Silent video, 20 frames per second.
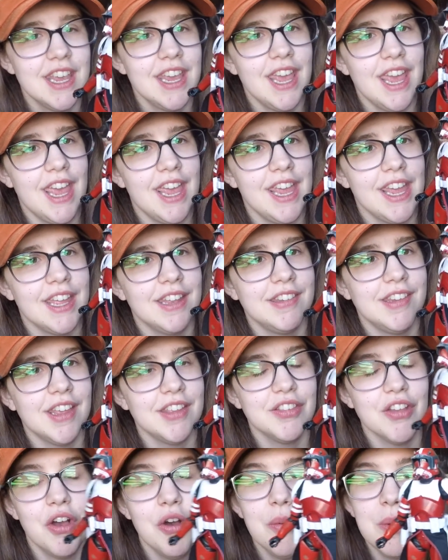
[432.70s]
And
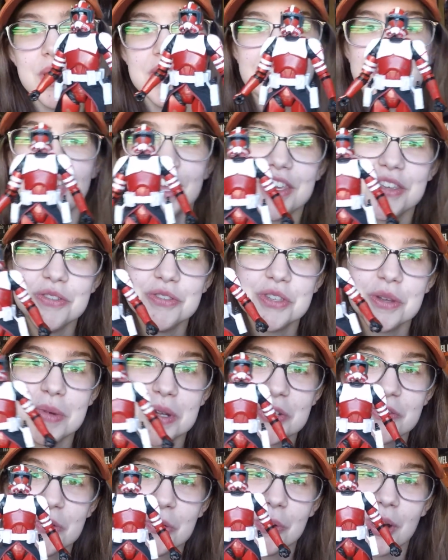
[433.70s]
as always, thank you so
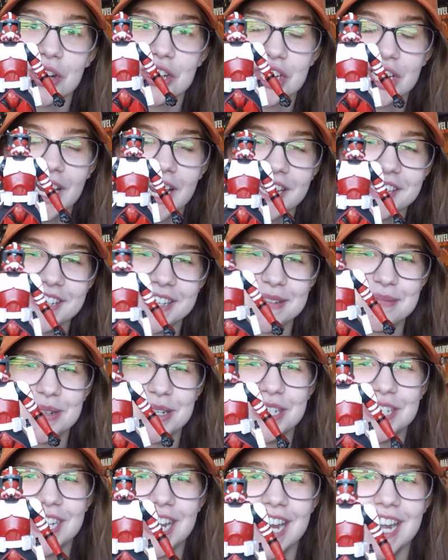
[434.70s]
much for watching, guys. I
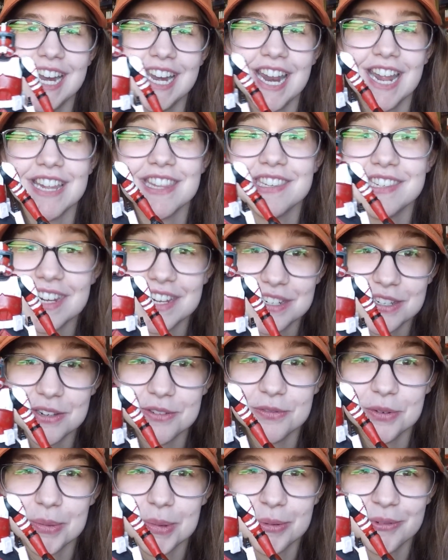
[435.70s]
appreciate it, and stay
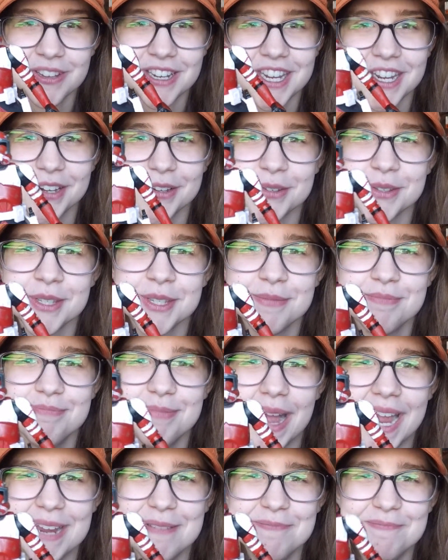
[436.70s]
tuned for more videos.
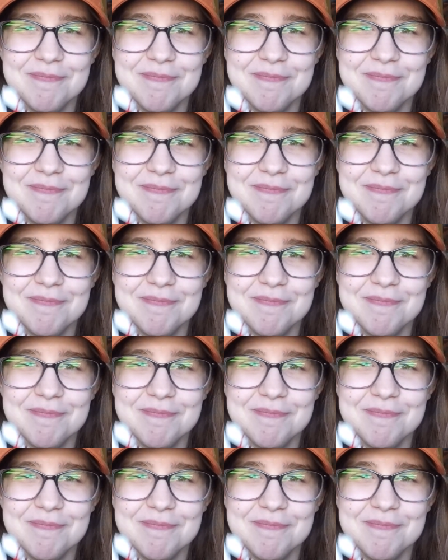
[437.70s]
Bye.